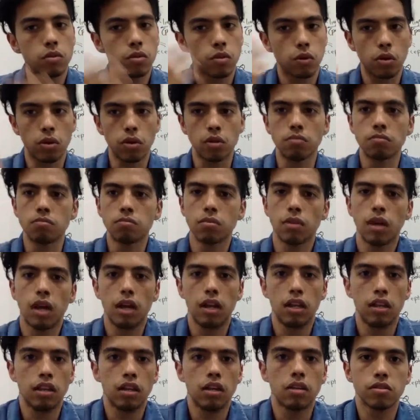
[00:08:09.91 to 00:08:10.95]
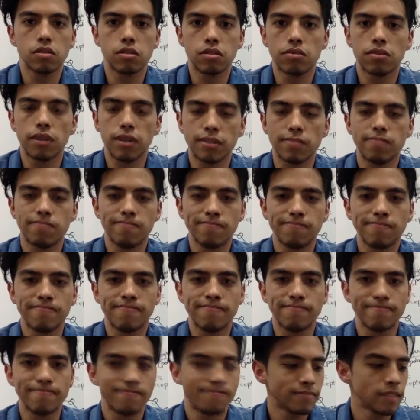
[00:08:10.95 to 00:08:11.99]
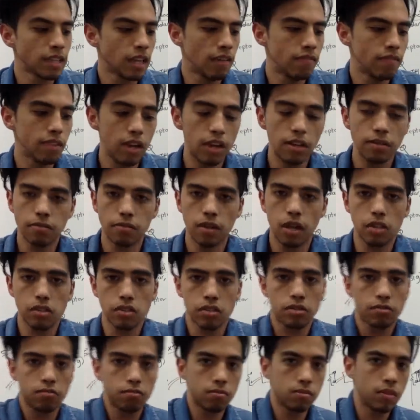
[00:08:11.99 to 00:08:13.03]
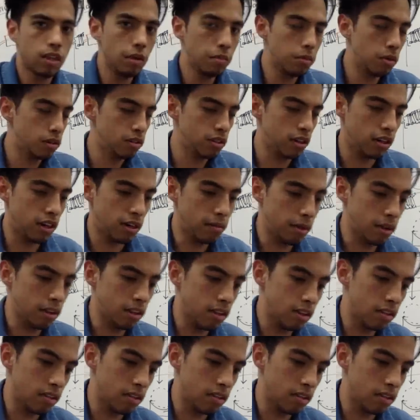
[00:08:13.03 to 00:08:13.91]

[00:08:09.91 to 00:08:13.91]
or anything else is fine. If not, I'll just keep on talking.